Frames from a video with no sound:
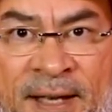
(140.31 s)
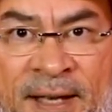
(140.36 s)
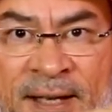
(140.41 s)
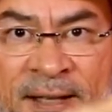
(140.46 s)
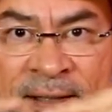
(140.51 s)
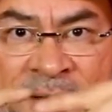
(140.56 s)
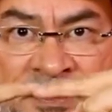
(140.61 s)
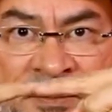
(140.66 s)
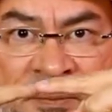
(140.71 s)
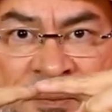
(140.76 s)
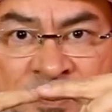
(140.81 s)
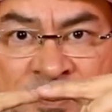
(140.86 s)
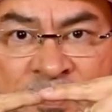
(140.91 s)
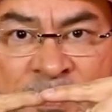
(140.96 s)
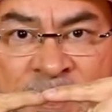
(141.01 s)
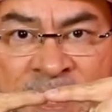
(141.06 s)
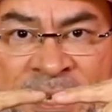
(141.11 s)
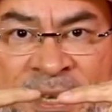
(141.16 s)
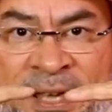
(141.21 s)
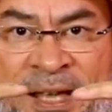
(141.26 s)
and
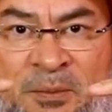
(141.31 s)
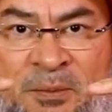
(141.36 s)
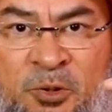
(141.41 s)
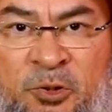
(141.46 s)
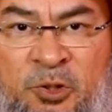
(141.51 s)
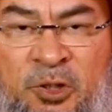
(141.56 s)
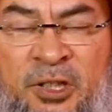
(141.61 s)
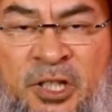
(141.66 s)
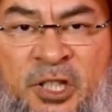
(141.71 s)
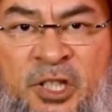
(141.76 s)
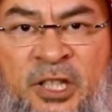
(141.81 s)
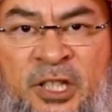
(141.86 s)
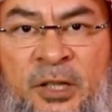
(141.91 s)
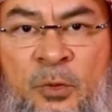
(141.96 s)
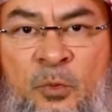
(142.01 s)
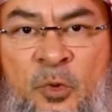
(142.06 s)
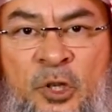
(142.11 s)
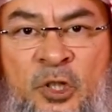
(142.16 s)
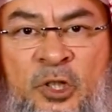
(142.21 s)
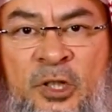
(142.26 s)
being able to
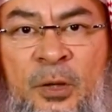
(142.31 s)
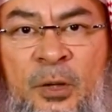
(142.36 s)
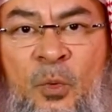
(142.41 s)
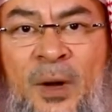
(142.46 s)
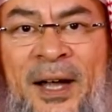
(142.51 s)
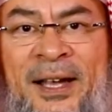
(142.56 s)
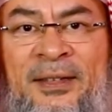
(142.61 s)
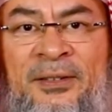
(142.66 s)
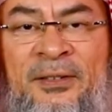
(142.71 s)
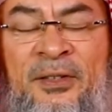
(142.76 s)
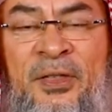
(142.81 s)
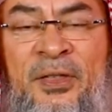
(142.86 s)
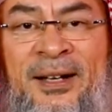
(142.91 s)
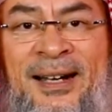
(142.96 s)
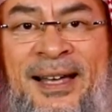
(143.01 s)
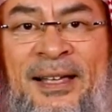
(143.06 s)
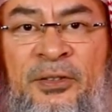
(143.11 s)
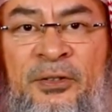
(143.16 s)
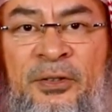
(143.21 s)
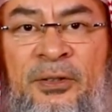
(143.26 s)
distinguish the white
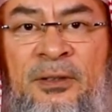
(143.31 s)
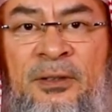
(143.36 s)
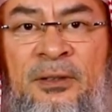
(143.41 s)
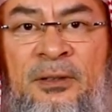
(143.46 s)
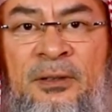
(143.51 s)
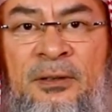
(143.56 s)
thread